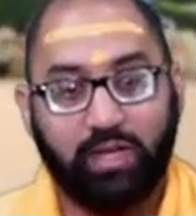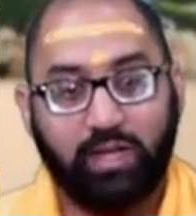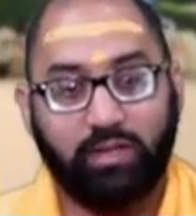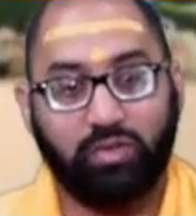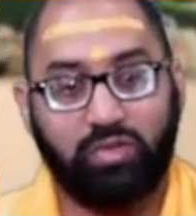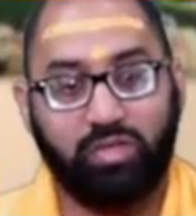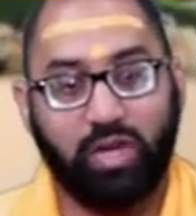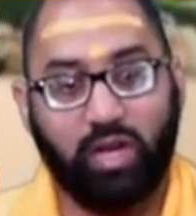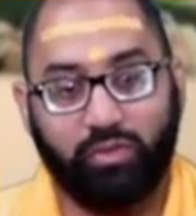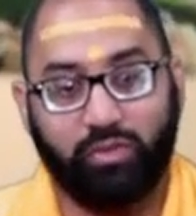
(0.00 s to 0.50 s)

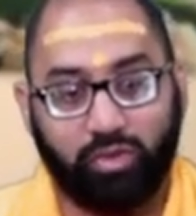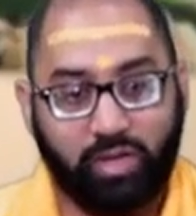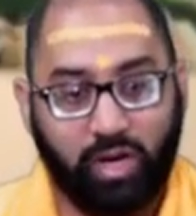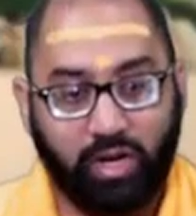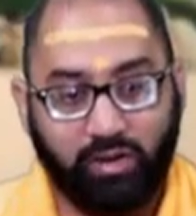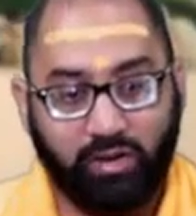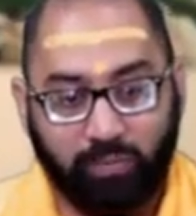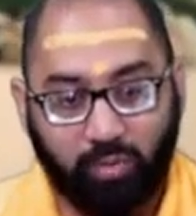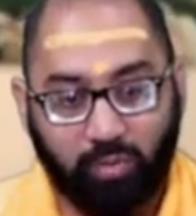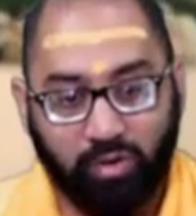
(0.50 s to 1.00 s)
There's the other
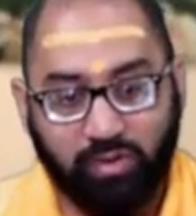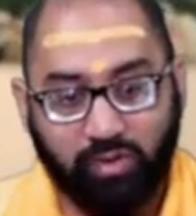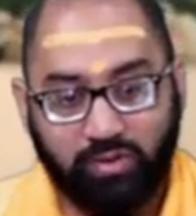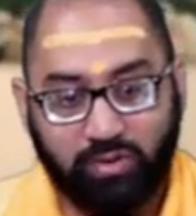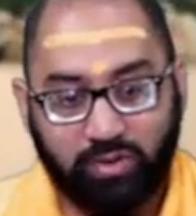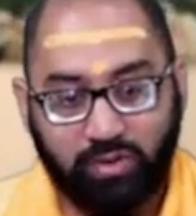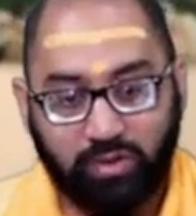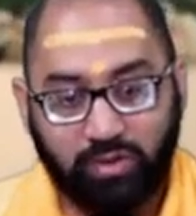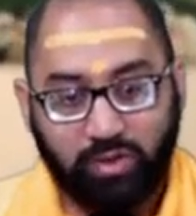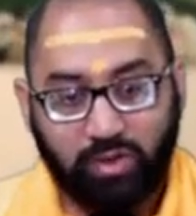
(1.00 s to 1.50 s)
kind of
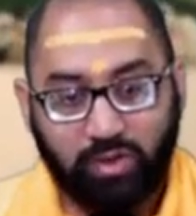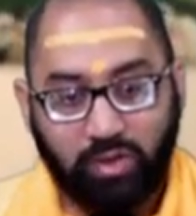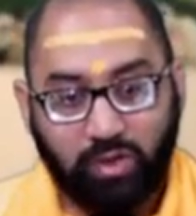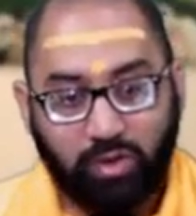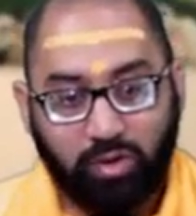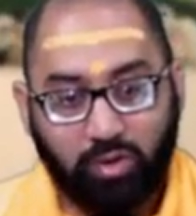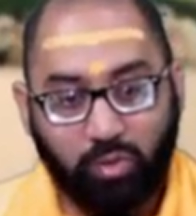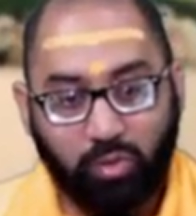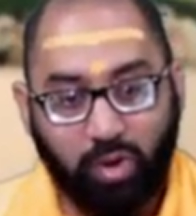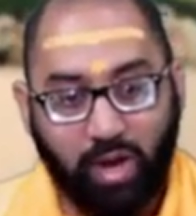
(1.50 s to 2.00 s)
person
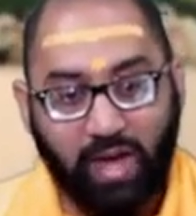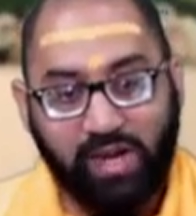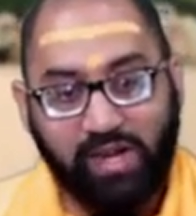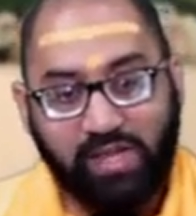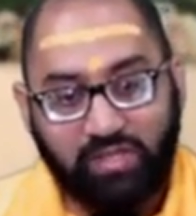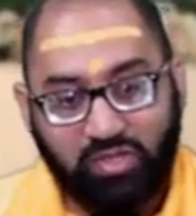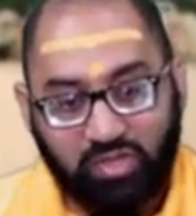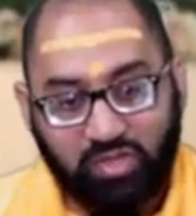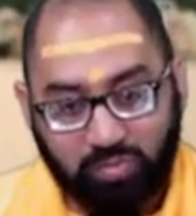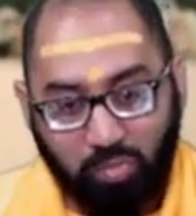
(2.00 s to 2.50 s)
who
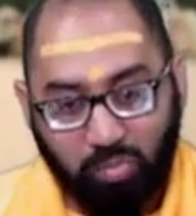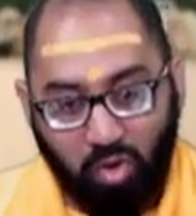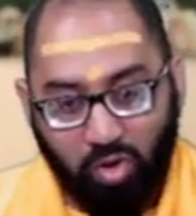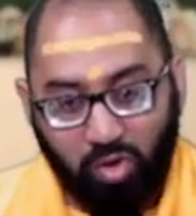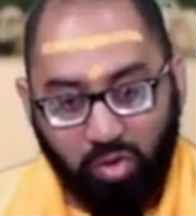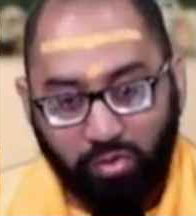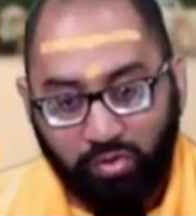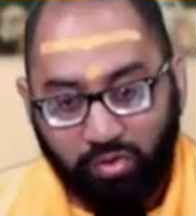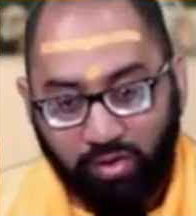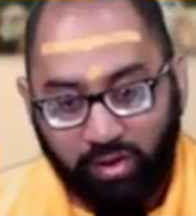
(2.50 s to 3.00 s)
any
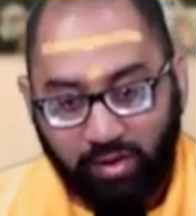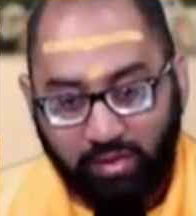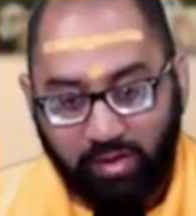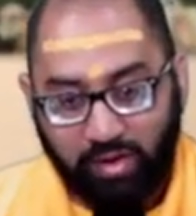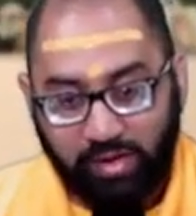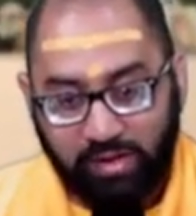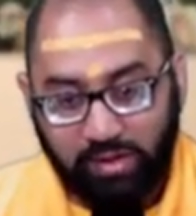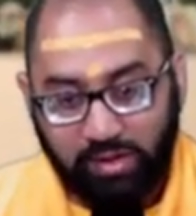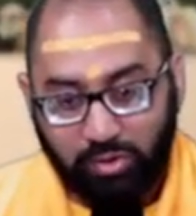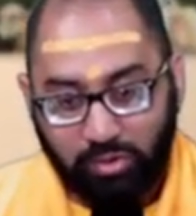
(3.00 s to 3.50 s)
small thing
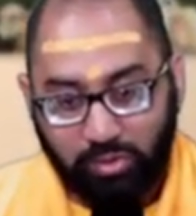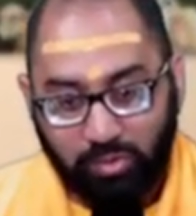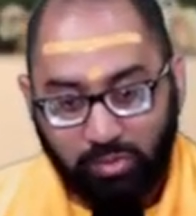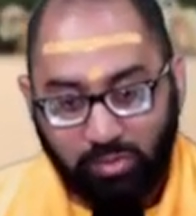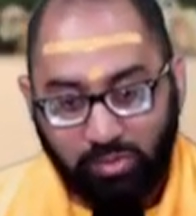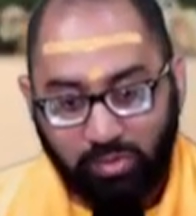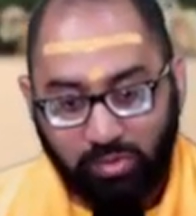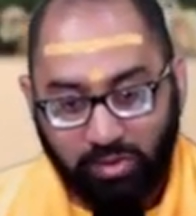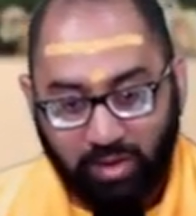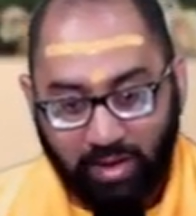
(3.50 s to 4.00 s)
they
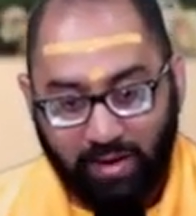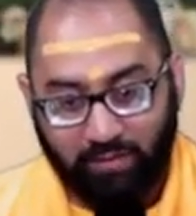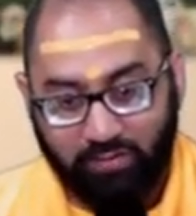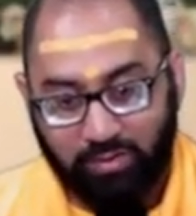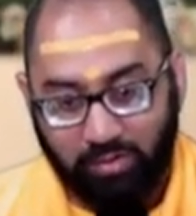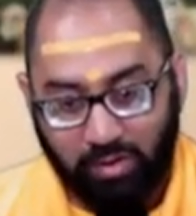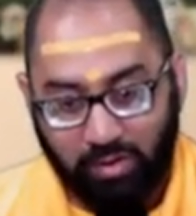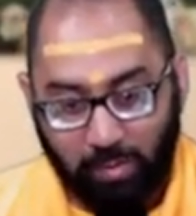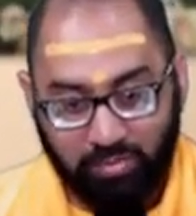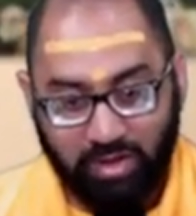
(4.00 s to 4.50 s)
do, they have
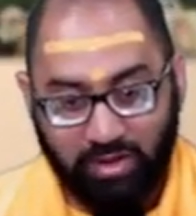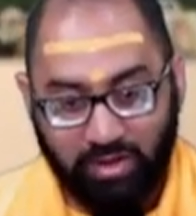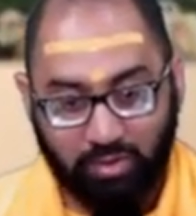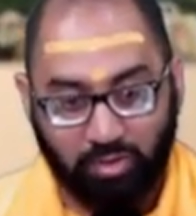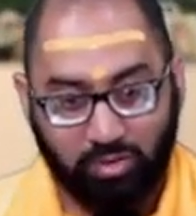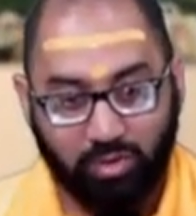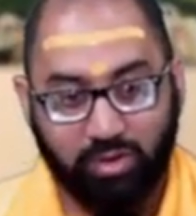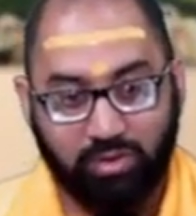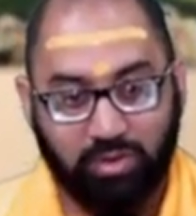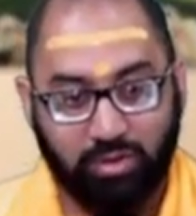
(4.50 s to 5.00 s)
to update
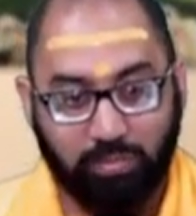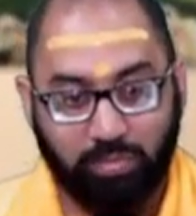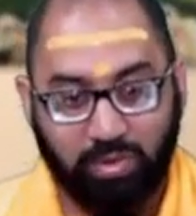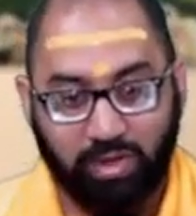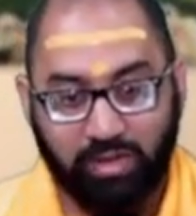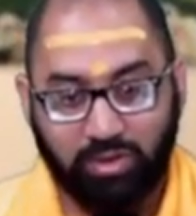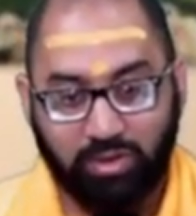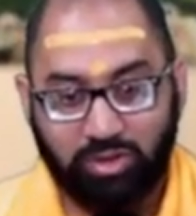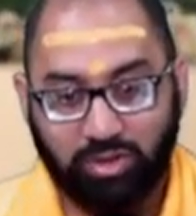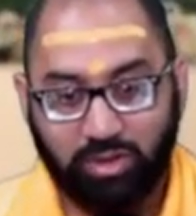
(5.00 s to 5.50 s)
their LinkedIn
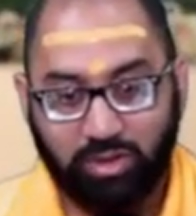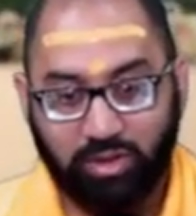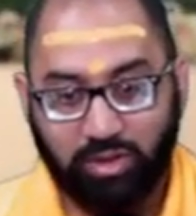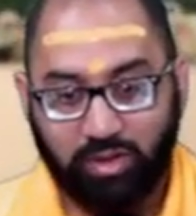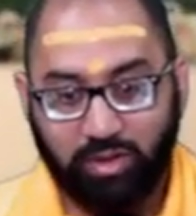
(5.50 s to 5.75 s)
page.